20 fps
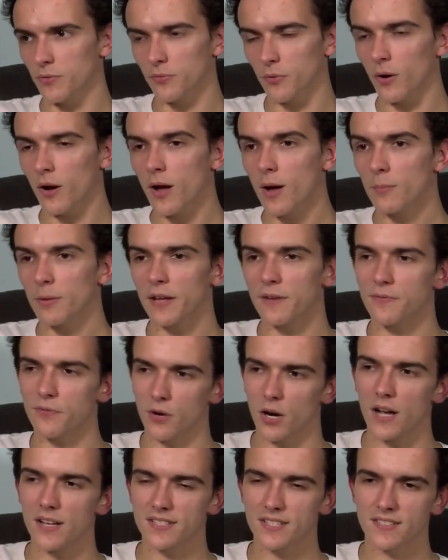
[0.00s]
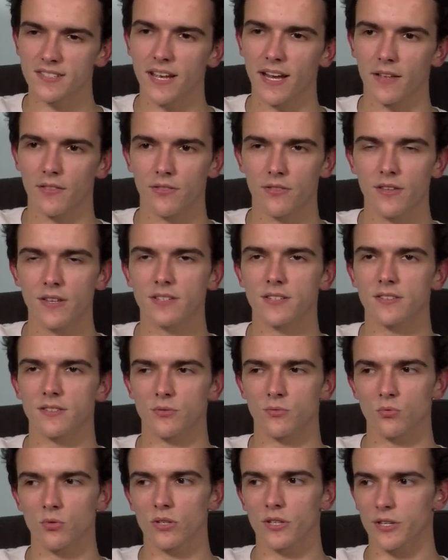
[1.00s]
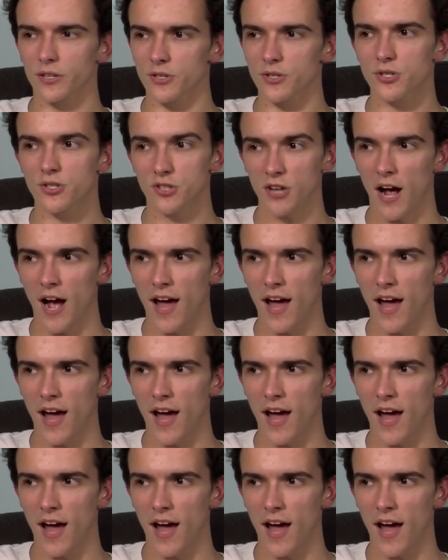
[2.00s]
Like, for us, it's like, this is a really good shot.